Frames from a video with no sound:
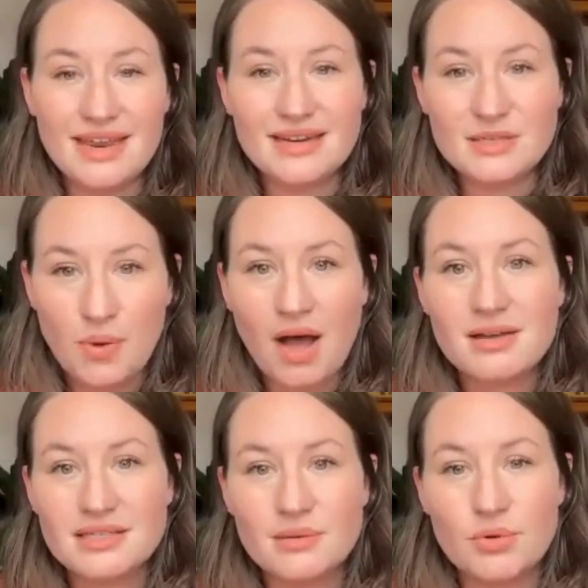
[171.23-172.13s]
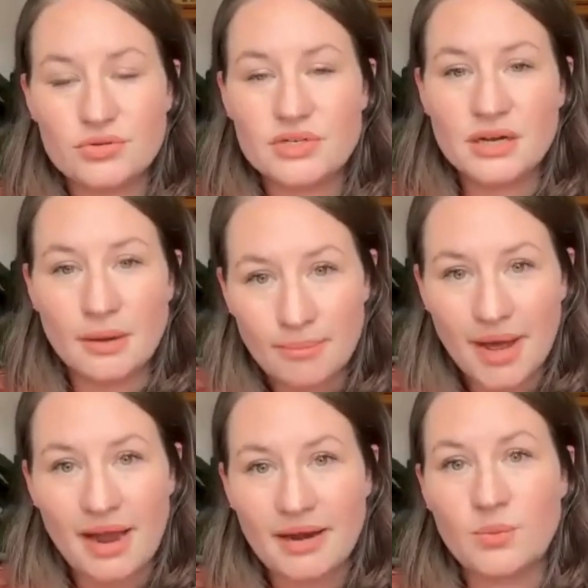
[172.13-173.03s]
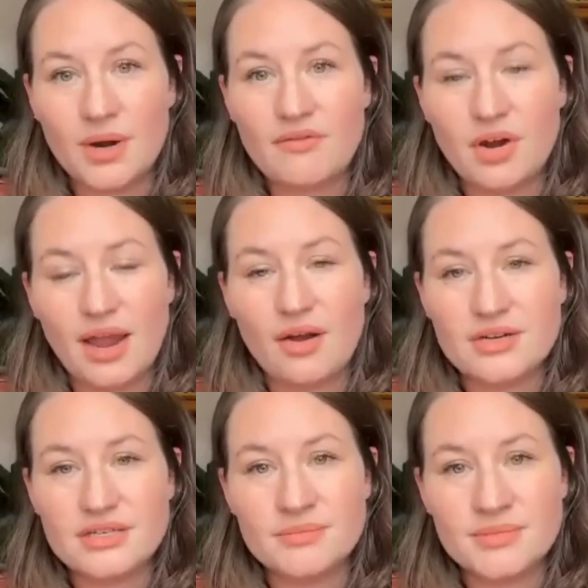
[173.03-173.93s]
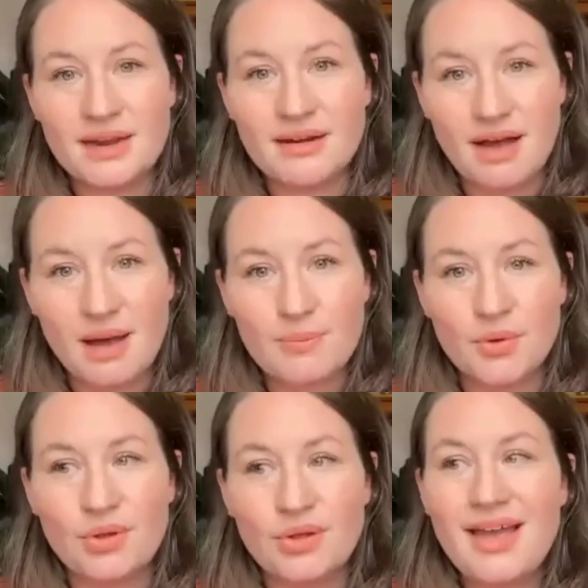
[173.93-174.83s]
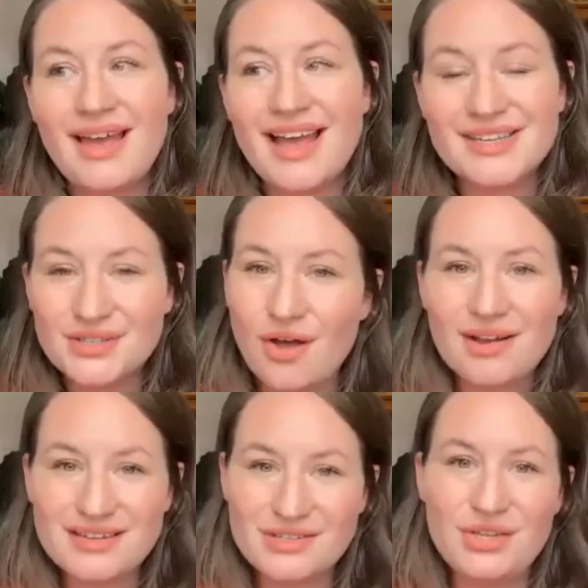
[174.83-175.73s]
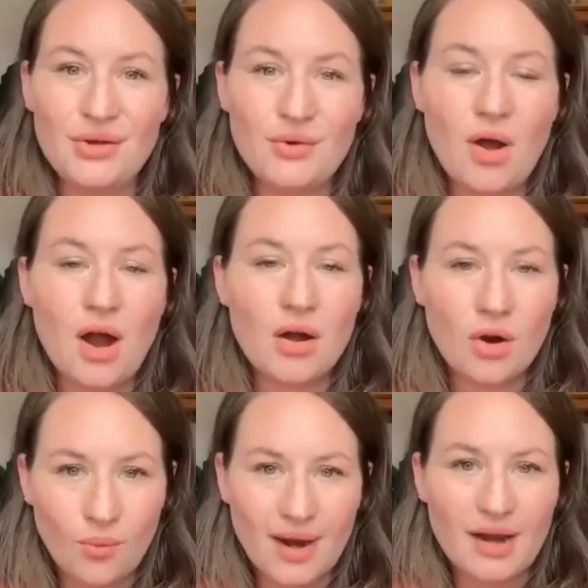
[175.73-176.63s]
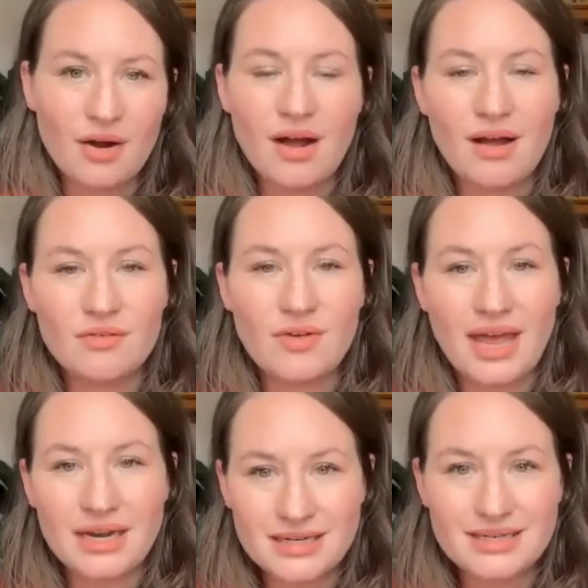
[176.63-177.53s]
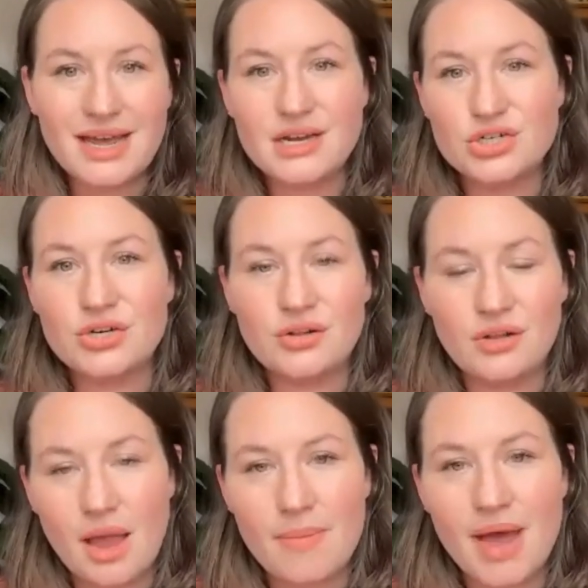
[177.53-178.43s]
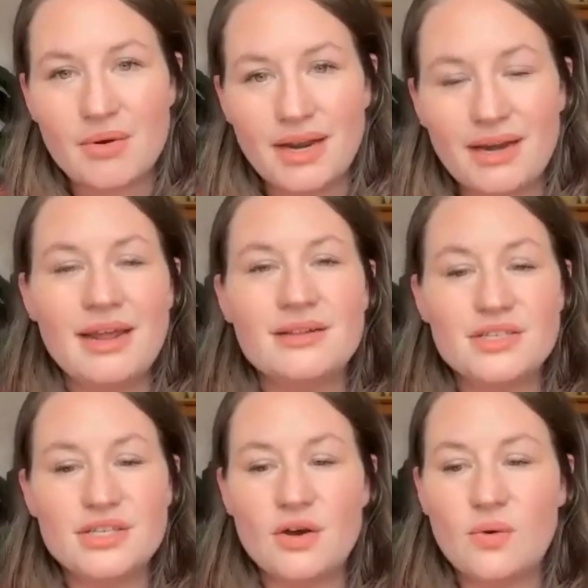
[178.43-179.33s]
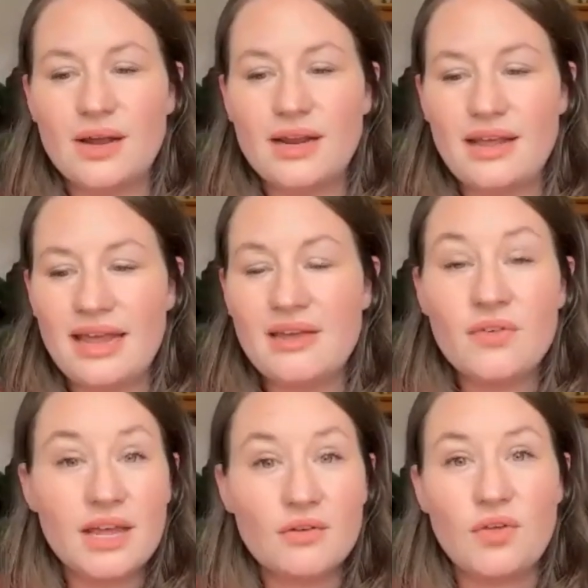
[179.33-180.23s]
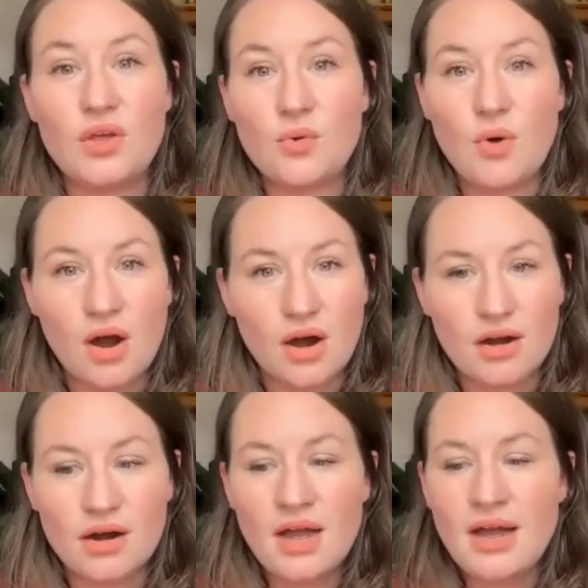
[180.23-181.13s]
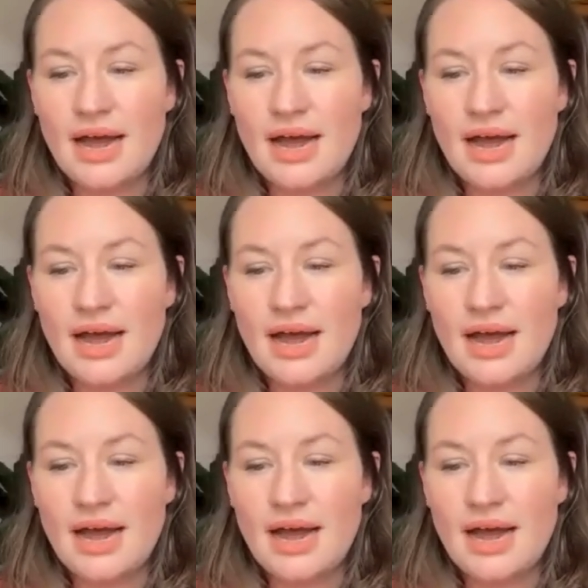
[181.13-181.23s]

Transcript: it is possible to combine whatever charisms in a couple as long as you are aware of and intentional about it. And so even if you are